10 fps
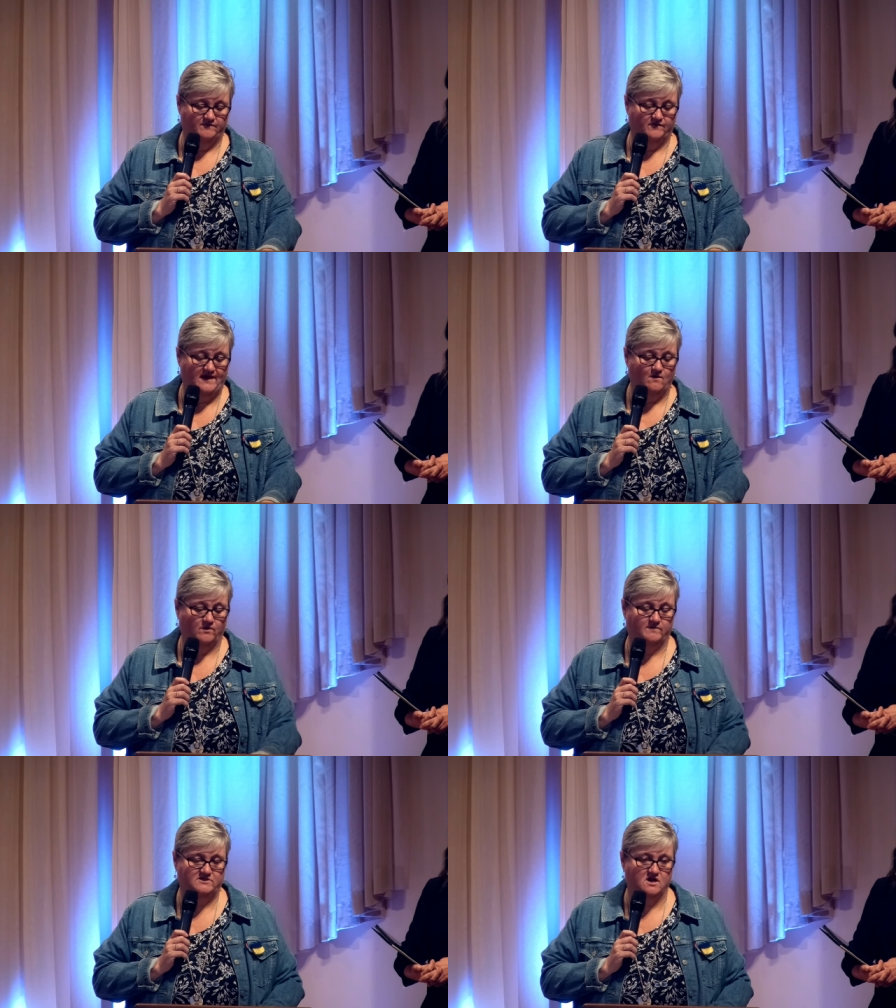up for that.
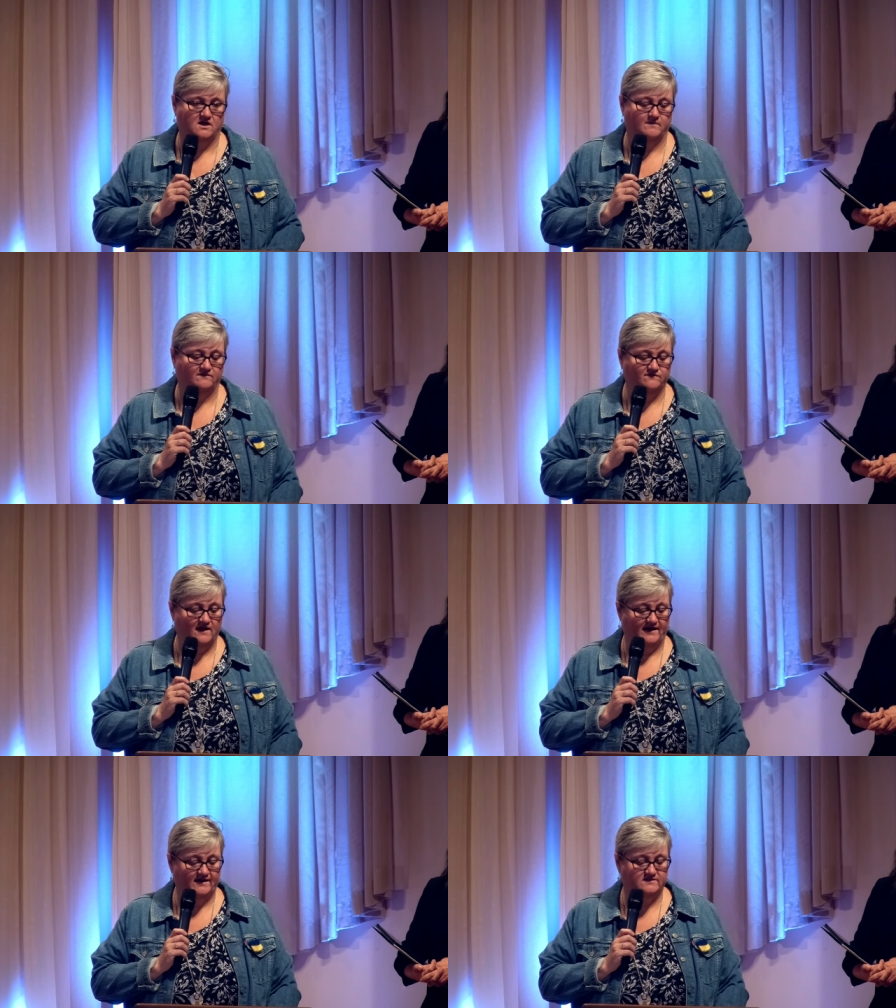We're going to be talking about
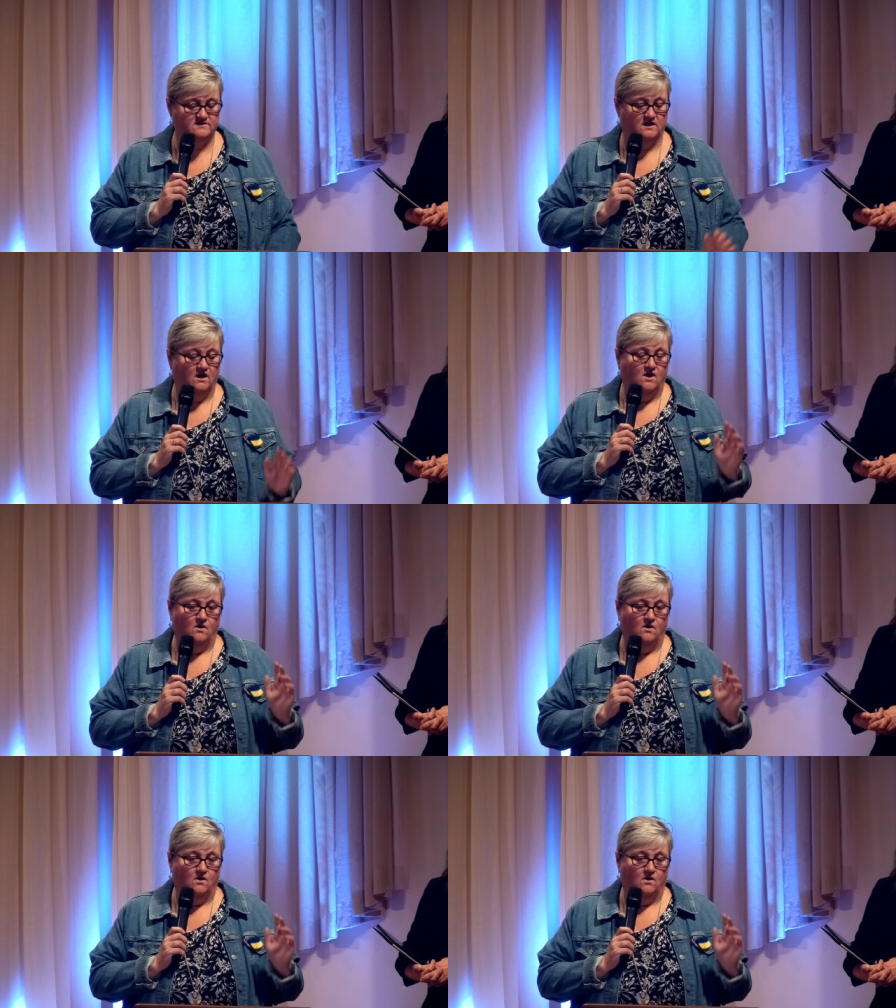finance.